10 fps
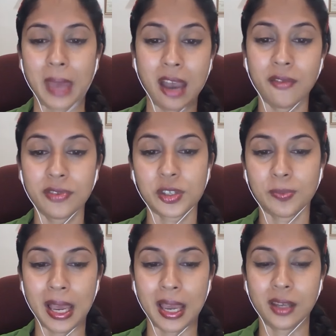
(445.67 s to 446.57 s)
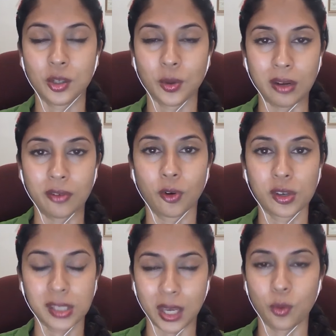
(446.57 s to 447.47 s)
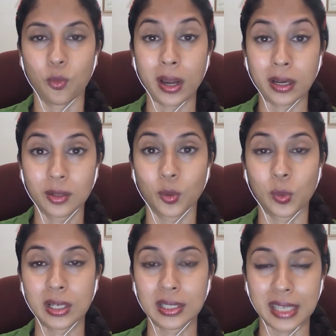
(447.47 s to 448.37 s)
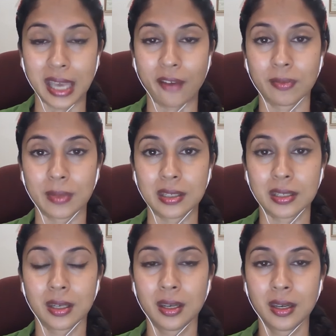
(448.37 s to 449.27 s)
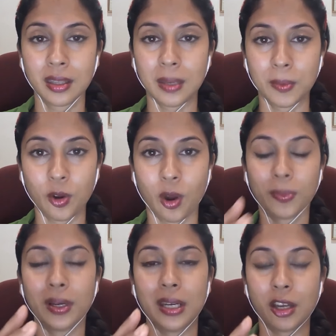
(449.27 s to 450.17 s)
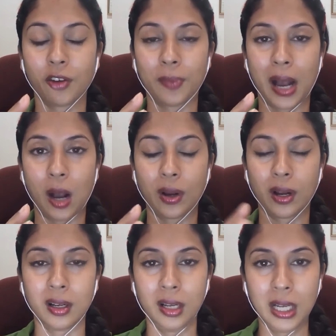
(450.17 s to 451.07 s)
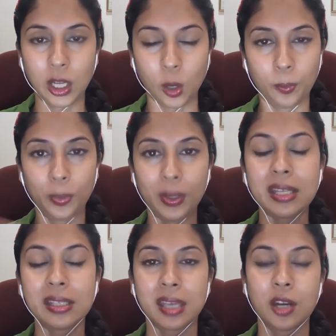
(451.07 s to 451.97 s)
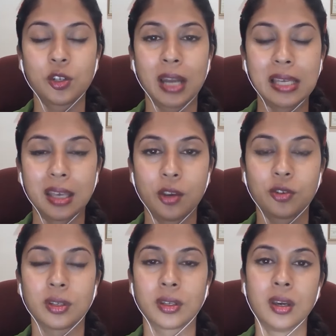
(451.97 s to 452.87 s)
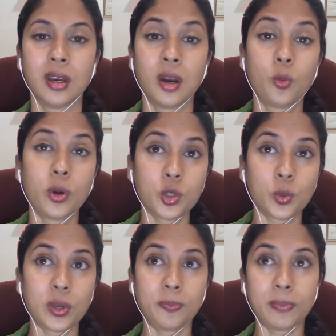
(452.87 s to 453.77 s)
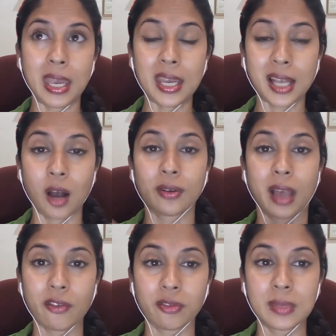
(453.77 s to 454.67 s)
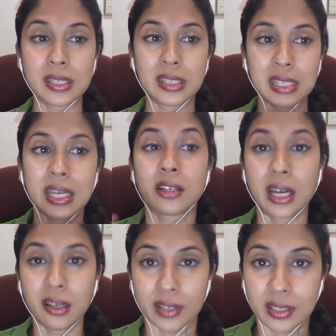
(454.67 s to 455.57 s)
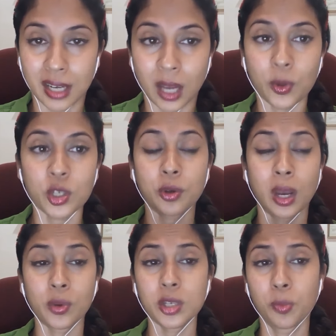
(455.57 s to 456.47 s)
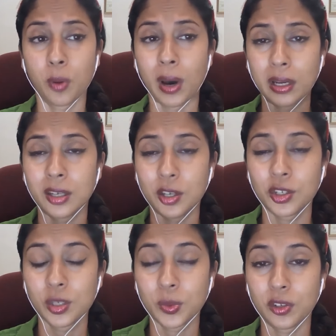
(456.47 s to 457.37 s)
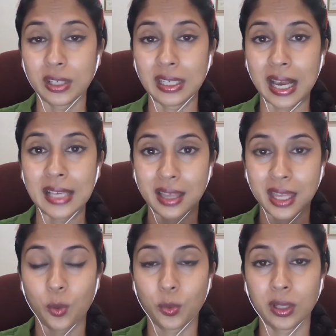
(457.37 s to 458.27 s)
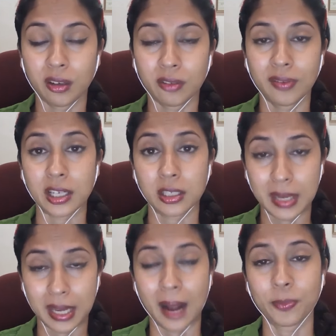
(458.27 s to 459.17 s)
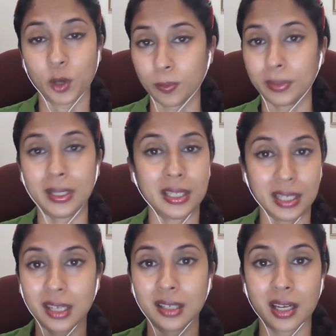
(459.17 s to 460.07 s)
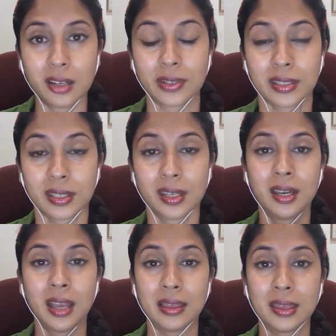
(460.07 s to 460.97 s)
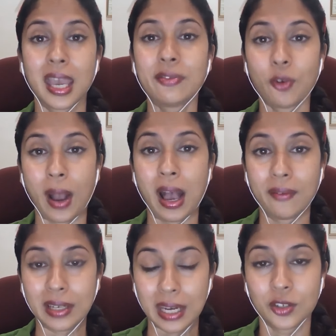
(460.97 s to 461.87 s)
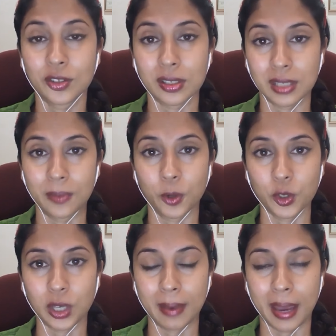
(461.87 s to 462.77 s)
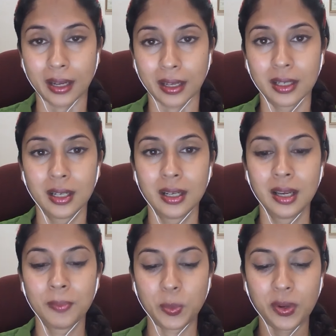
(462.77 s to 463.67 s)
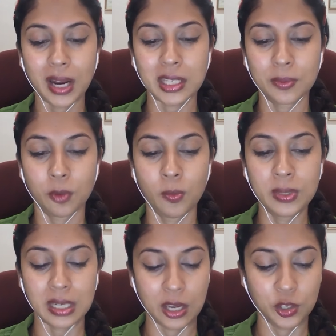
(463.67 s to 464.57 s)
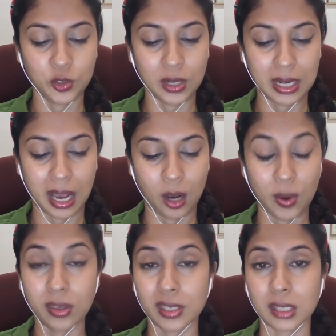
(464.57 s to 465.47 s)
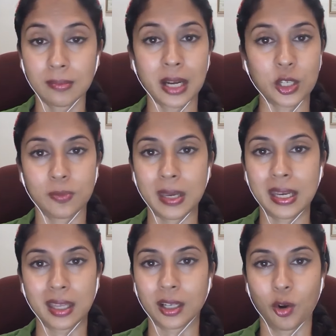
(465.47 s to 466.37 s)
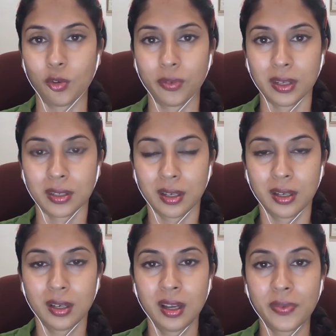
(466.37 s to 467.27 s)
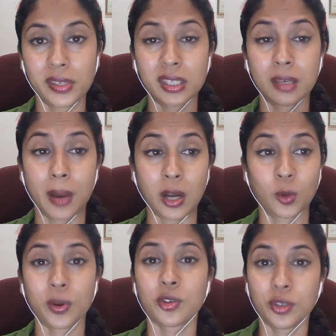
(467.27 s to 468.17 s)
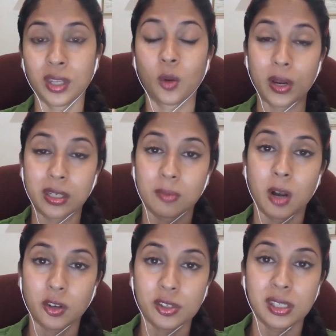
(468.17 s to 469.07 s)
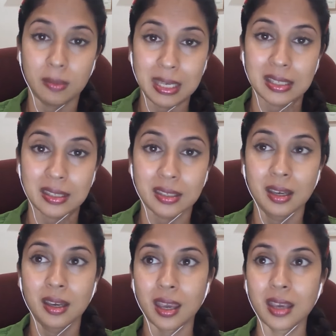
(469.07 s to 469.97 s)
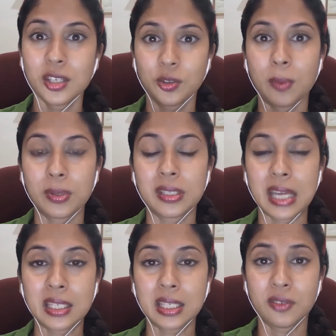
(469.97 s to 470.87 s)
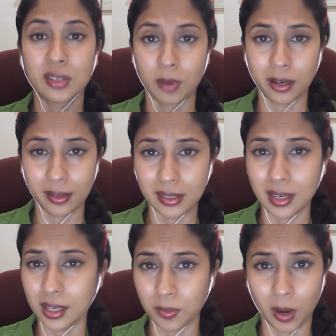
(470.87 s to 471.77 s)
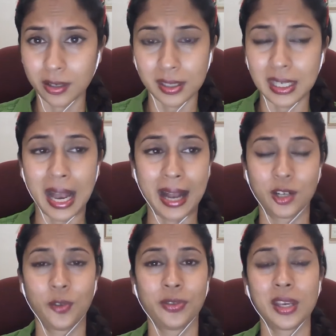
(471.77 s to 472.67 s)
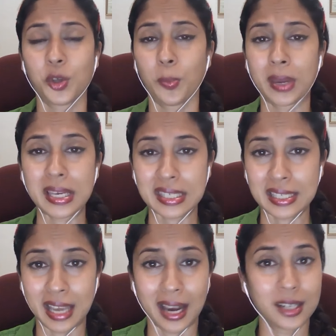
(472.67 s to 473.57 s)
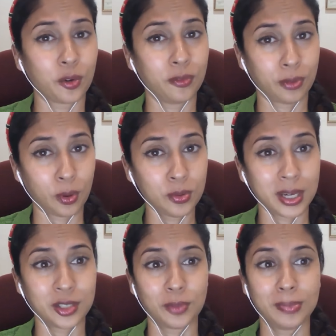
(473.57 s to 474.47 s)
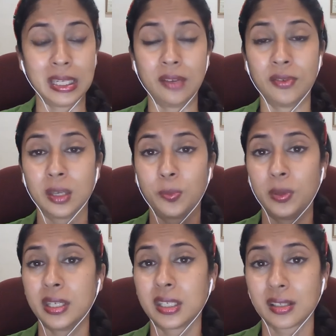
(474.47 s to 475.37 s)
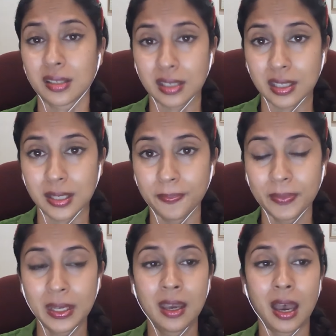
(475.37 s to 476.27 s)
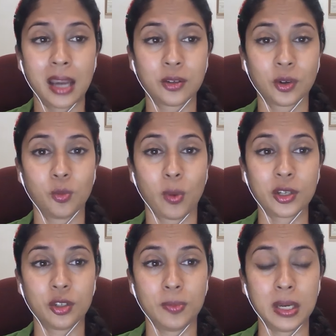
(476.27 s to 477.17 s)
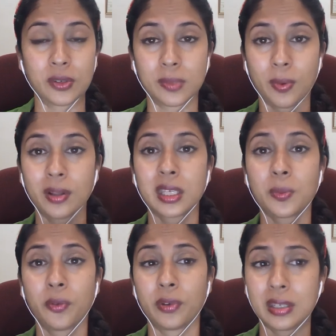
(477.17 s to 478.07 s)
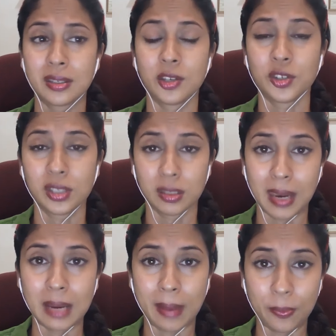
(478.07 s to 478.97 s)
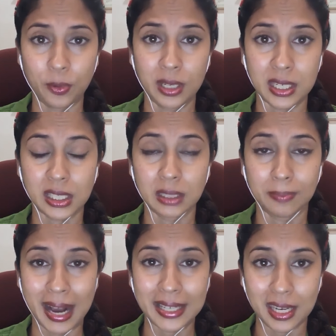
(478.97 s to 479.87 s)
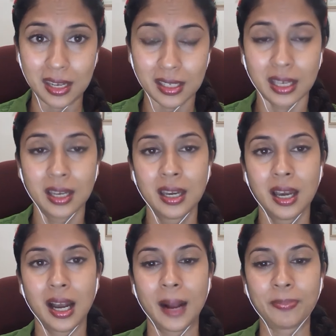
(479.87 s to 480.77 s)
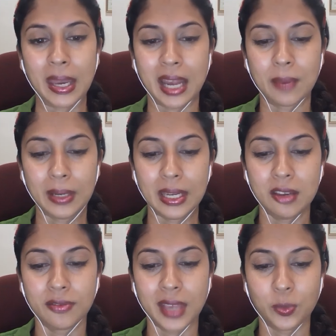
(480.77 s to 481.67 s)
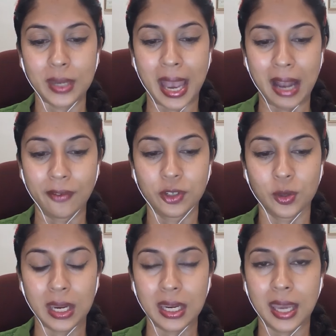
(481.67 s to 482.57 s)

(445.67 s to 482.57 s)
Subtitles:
have this plan to enforce a one world government, the monopoly of power, complete centralization, which would make our governments irrelevant. And I wish more politicians would realize that they will, in fact, become completely irrelevant and therefore have an interest in pushing back. But we're at a moment in history now where this is much bigger than COVID. This is about questioning what democracy means. Is representative democracy democracy? I don't think so. Personally, I don't vote. I don't believe in the political system. I don't want to be responsible for the decisions made by political parties. And I believe that we have to